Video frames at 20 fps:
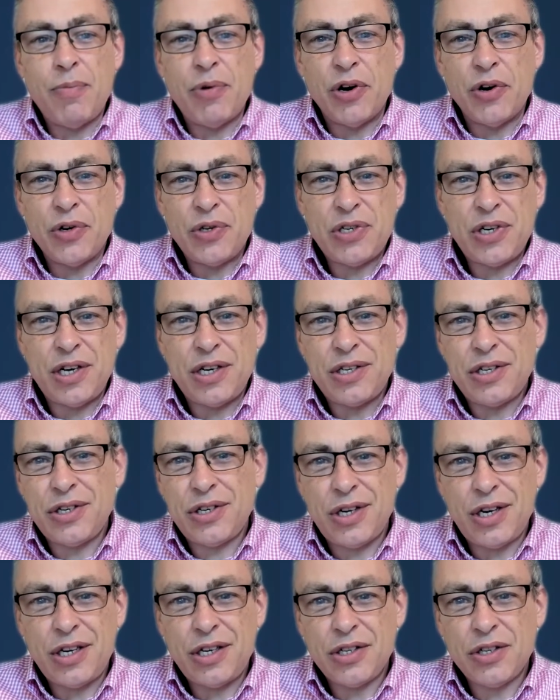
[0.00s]
Bose
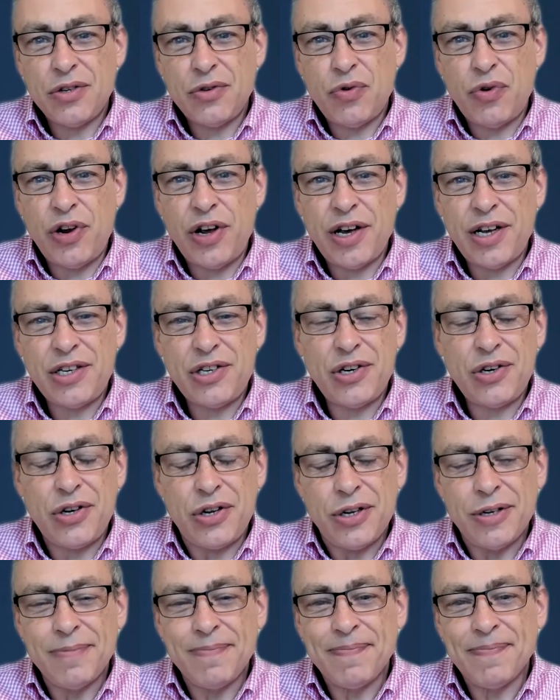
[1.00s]
is created?